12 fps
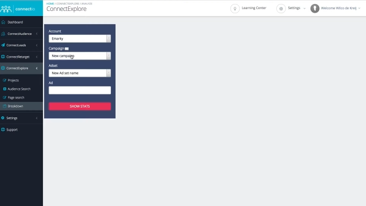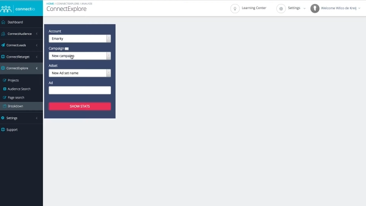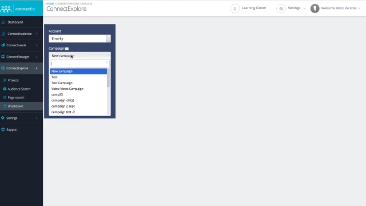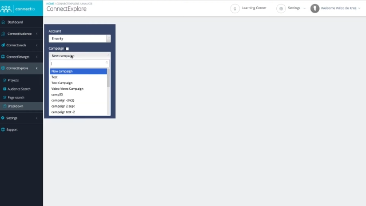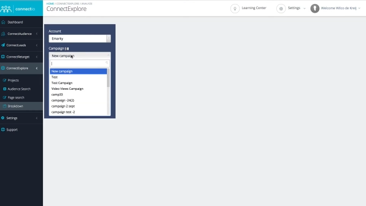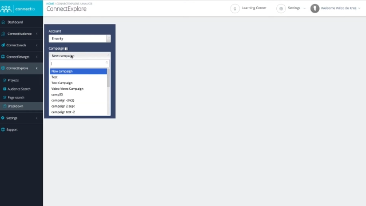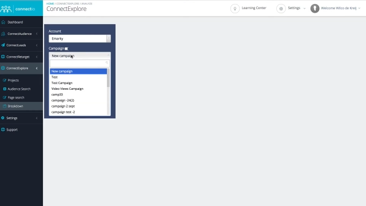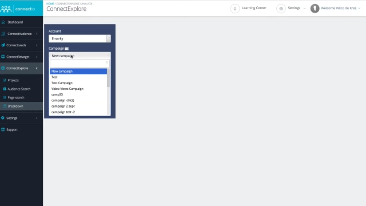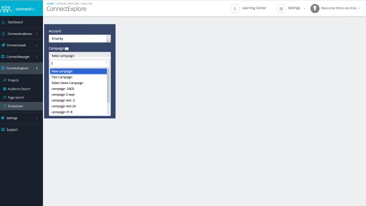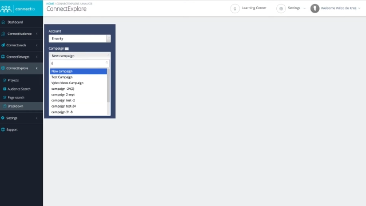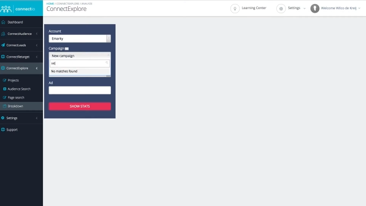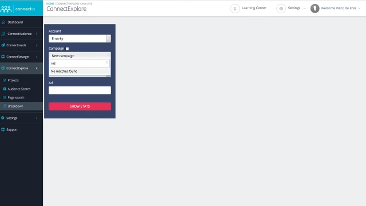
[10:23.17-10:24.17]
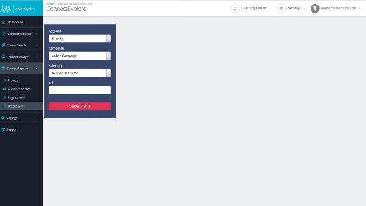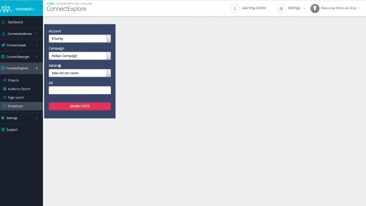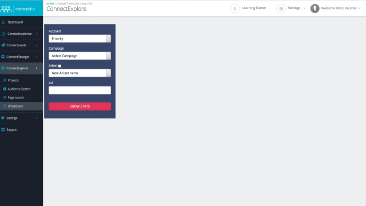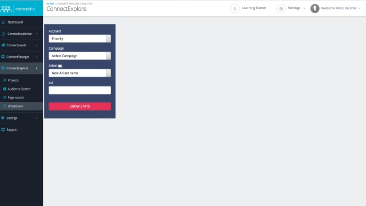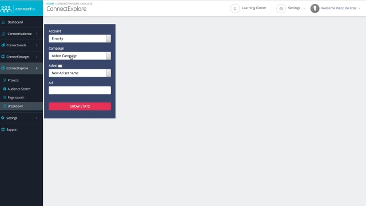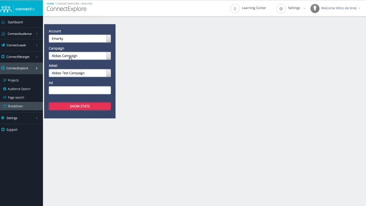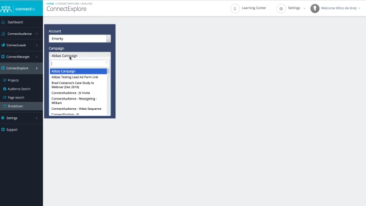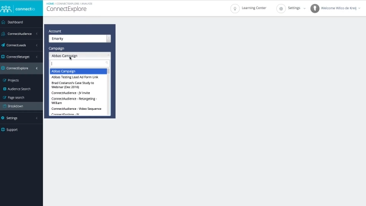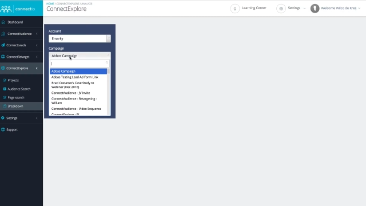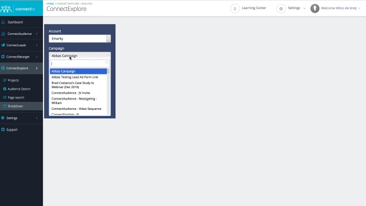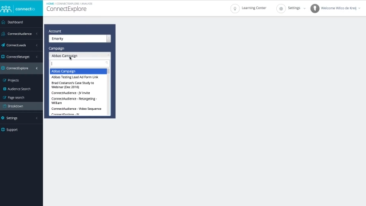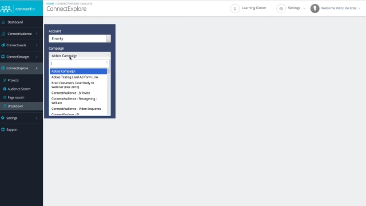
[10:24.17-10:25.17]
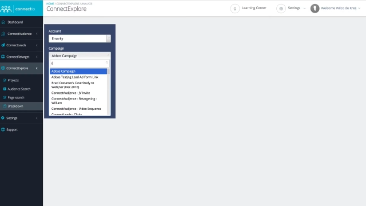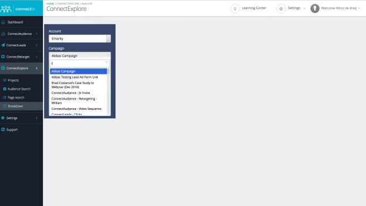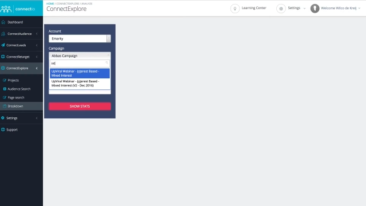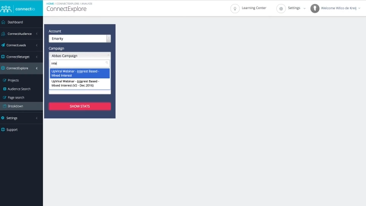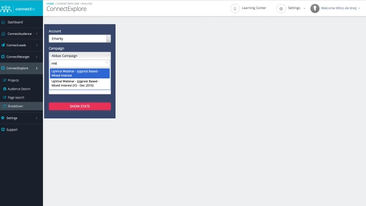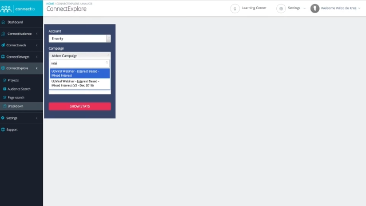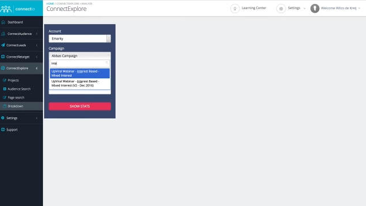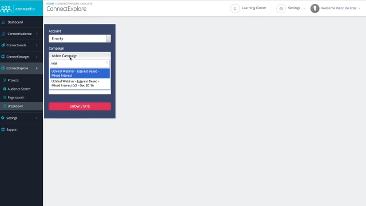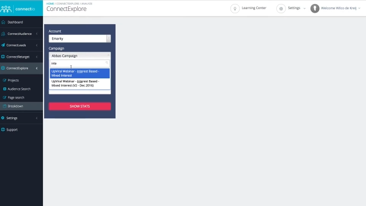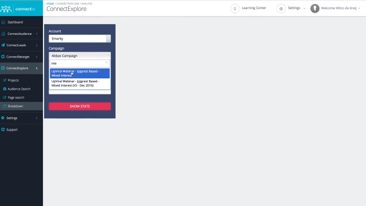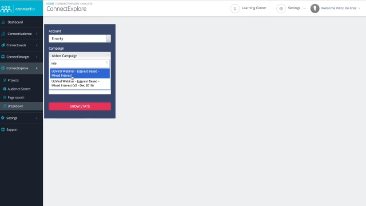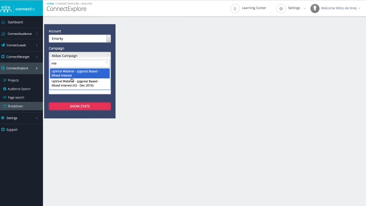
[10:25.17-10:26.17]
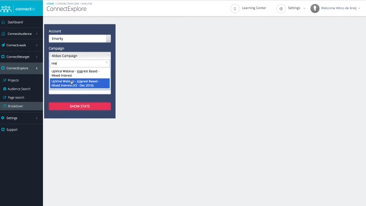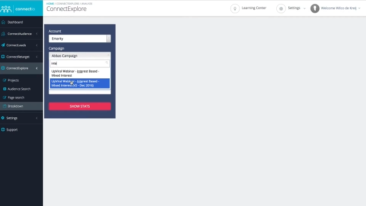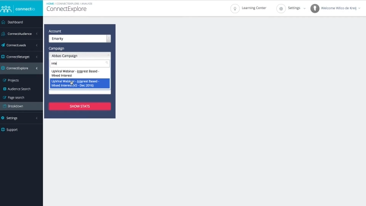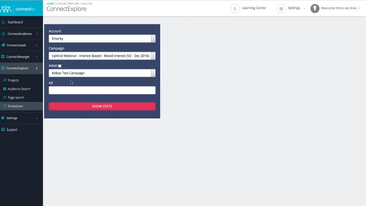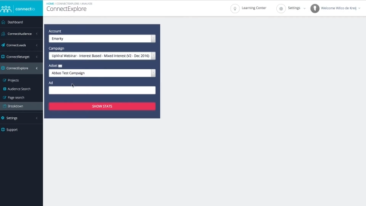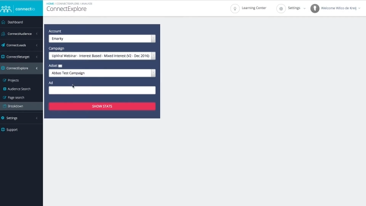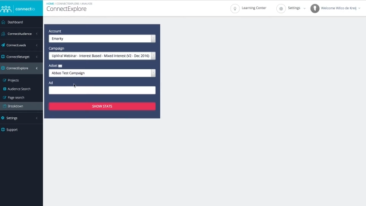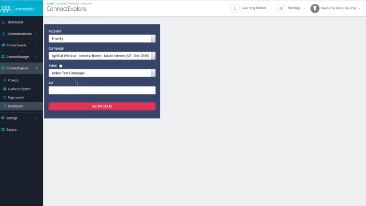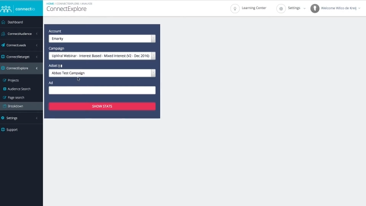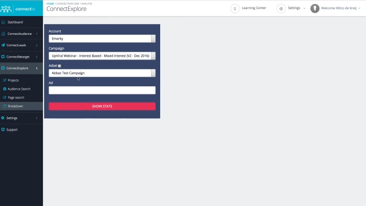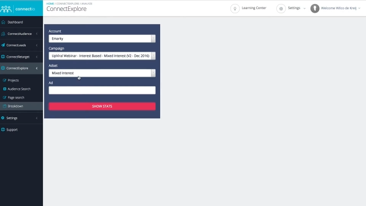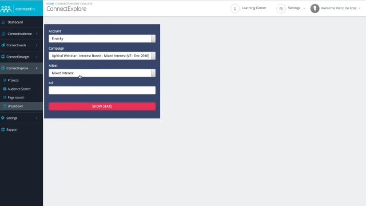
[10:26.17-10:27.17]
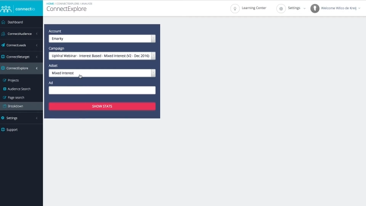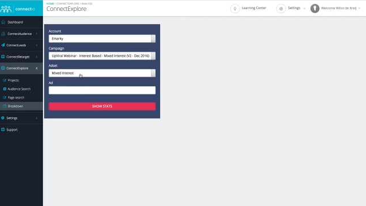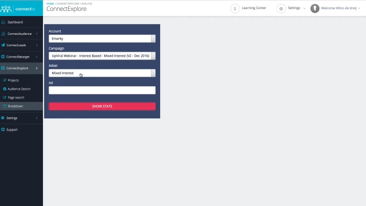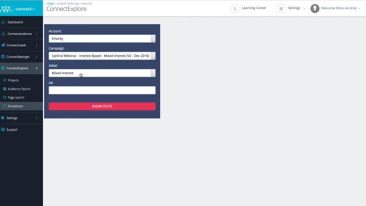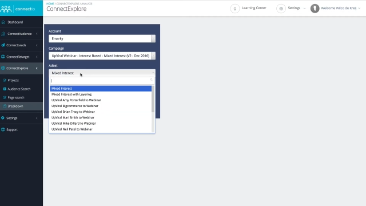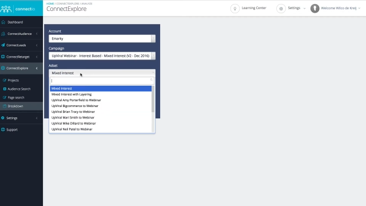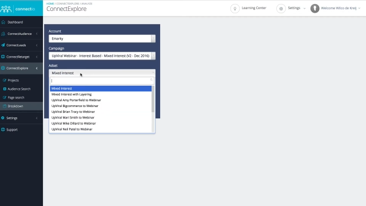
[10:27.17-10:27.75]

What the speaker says: (no speaker visible)